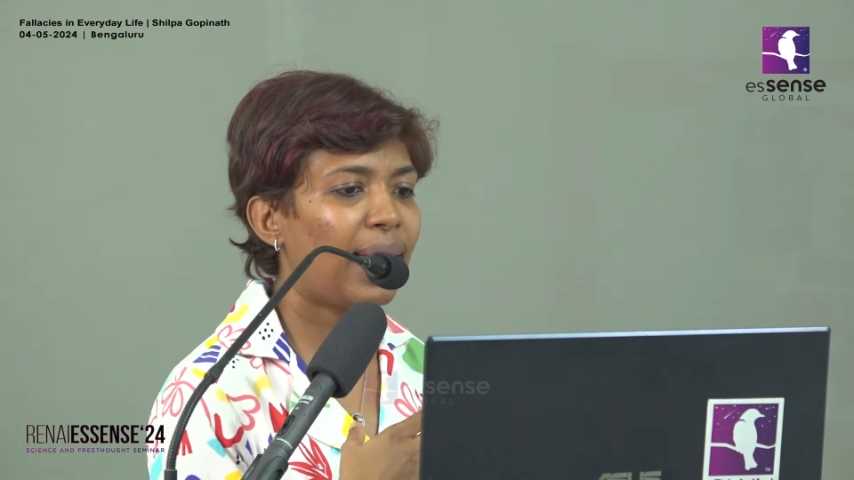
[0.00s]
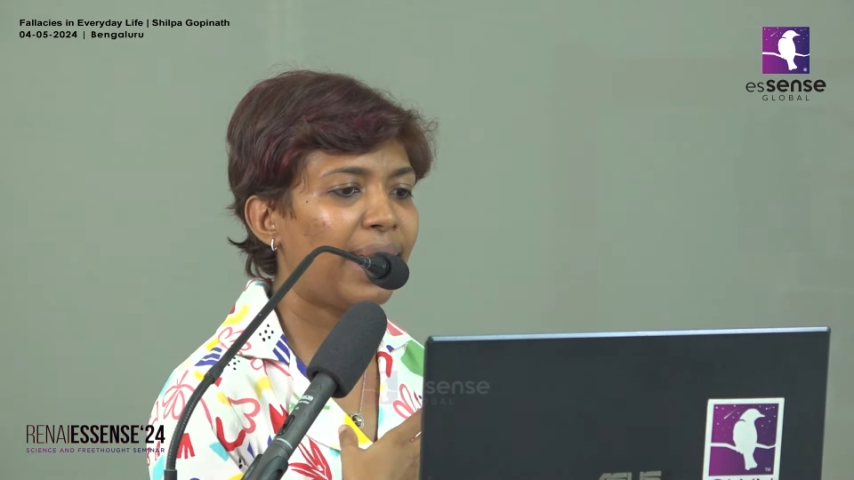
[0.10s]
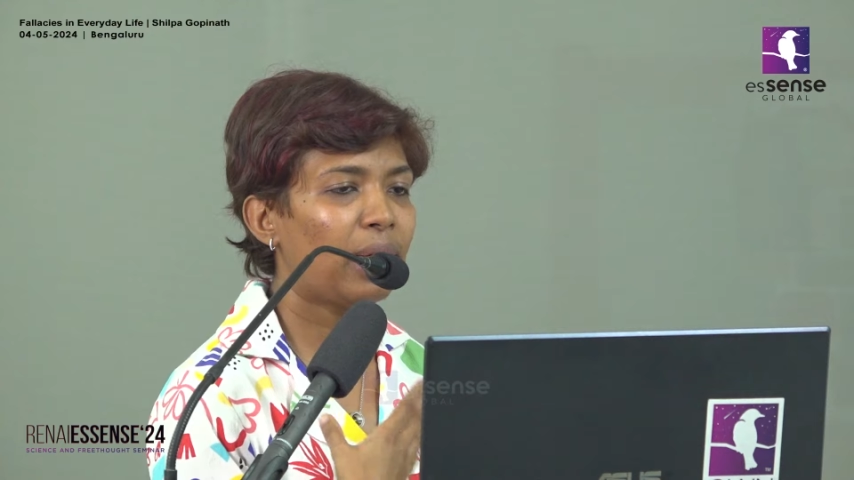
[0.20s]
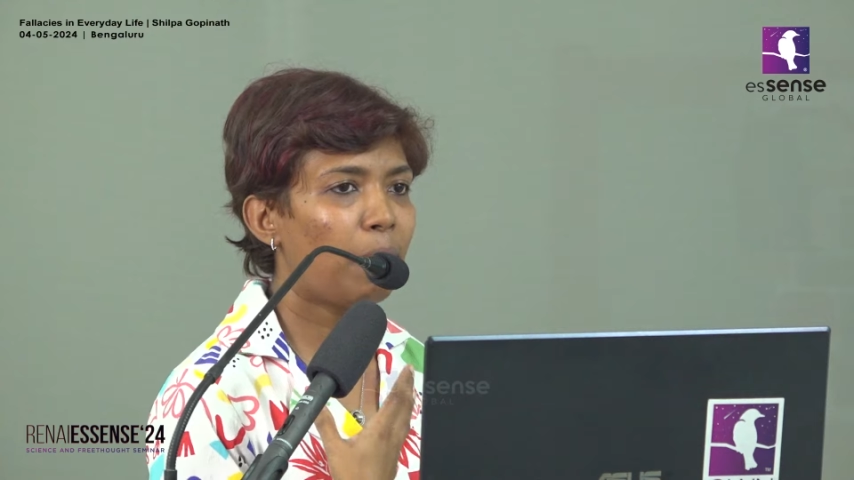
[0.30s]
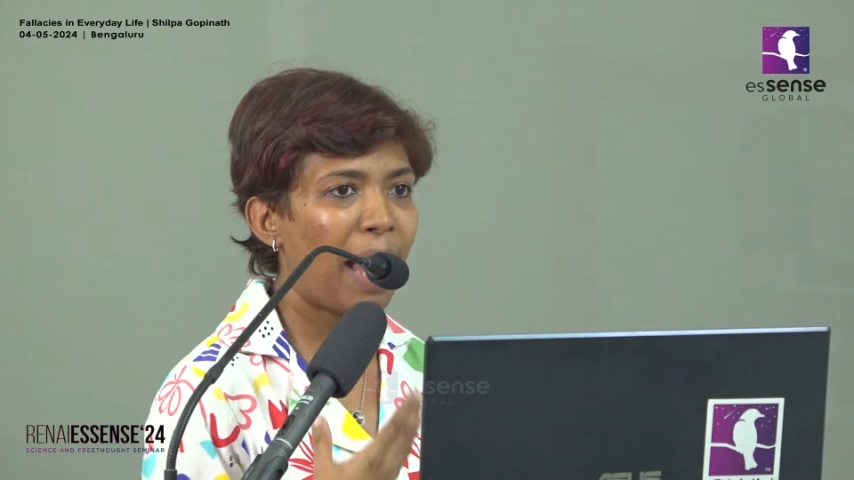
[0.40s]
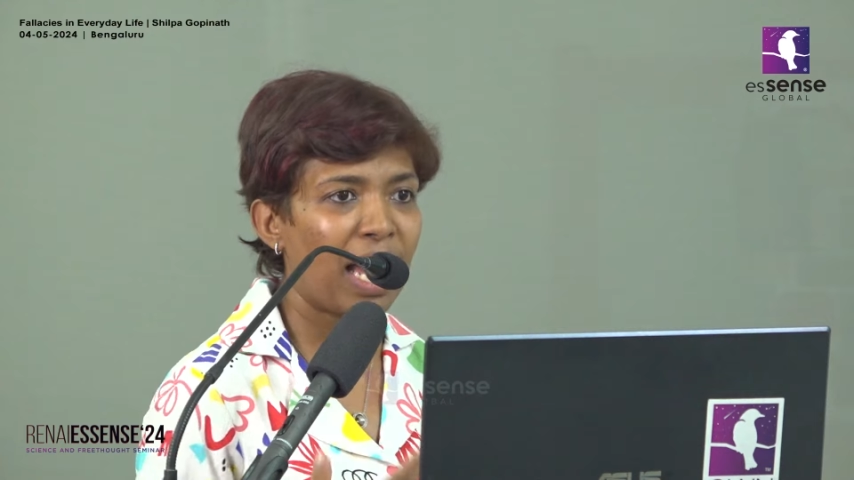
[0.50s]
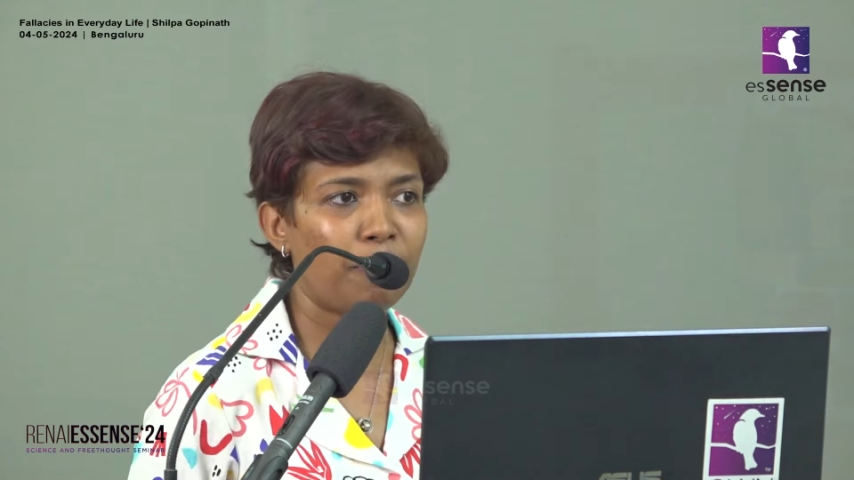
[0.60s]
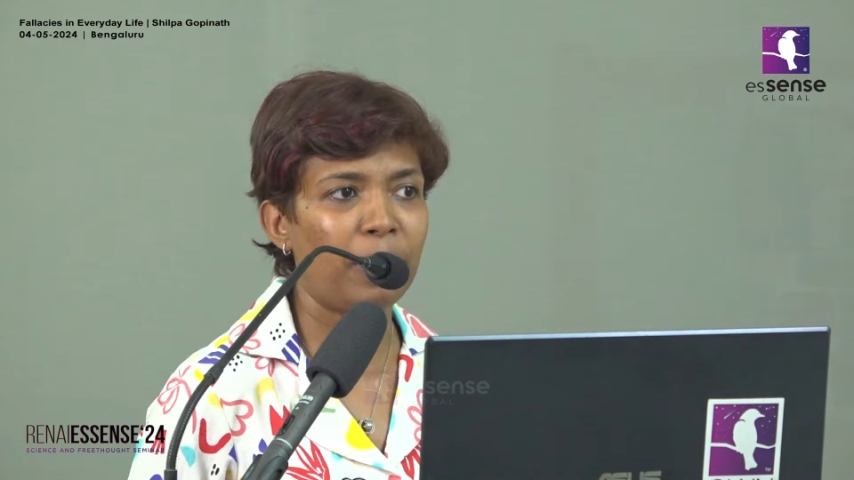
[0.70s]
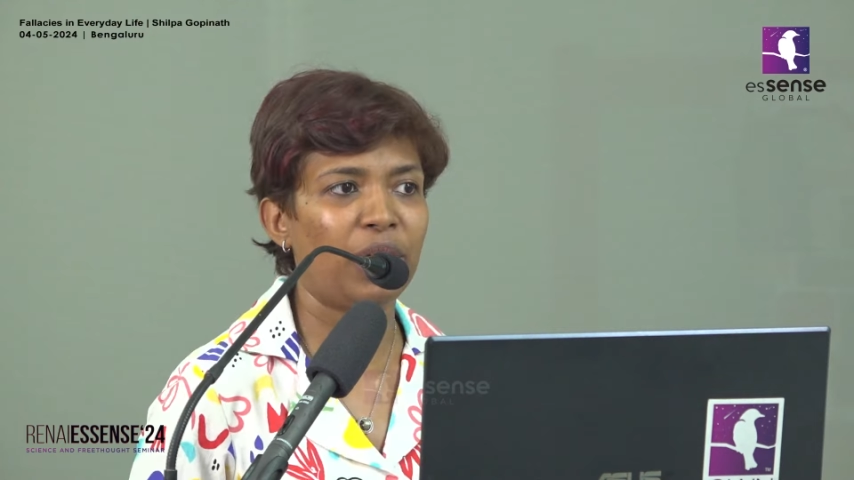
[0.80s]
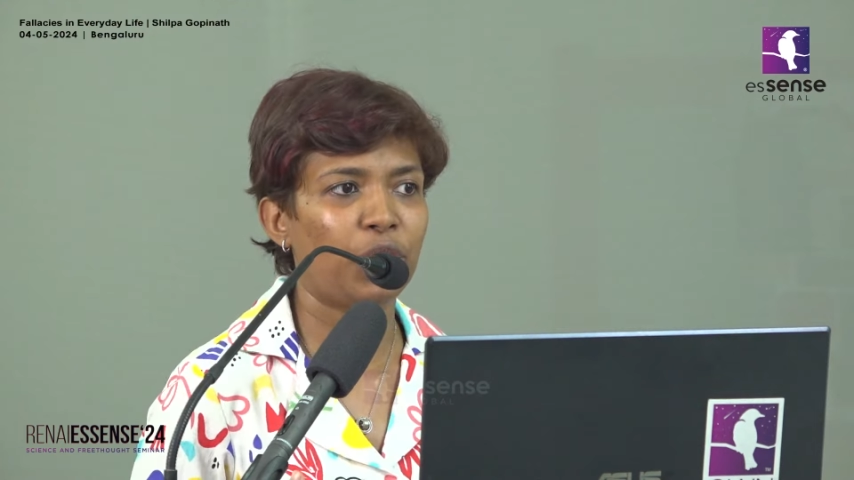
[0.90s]
like
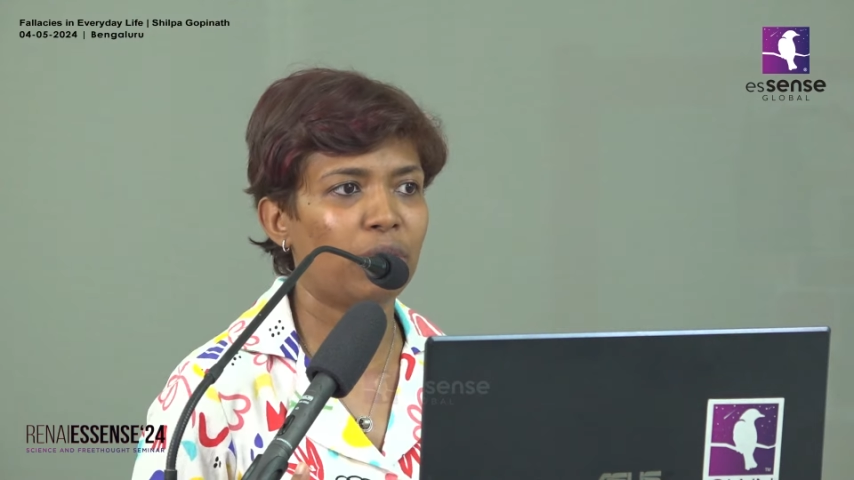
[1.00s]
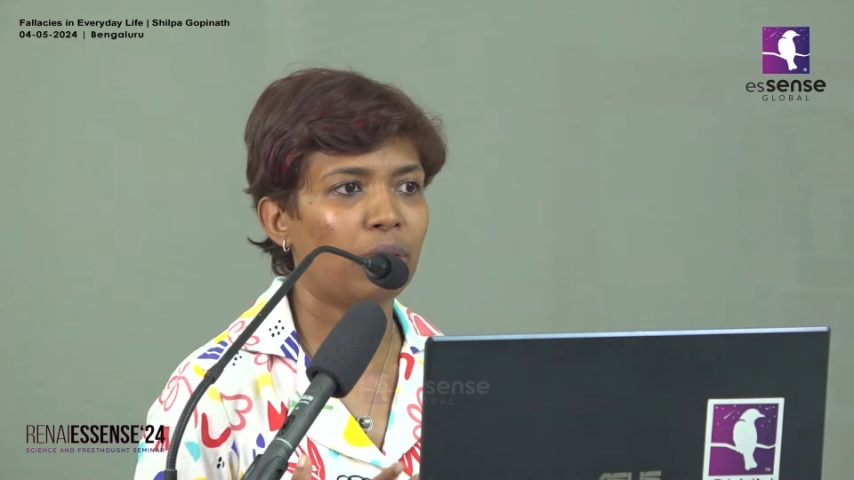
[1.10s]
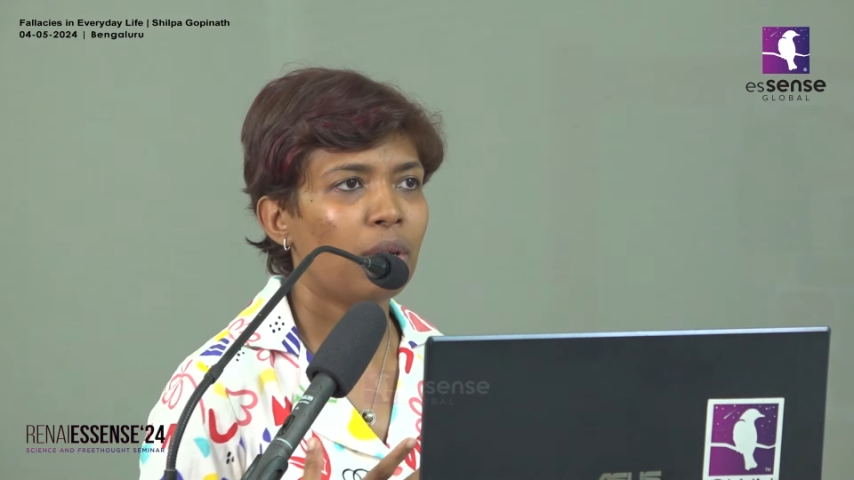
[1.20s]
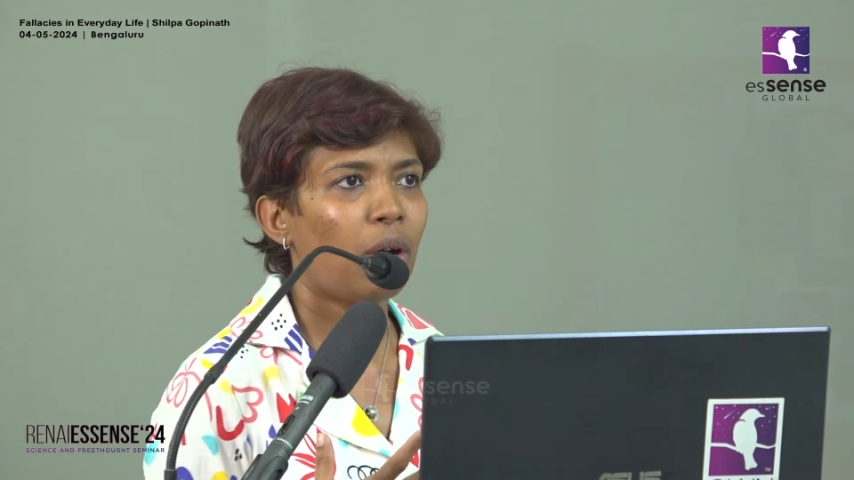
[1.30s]
manipulation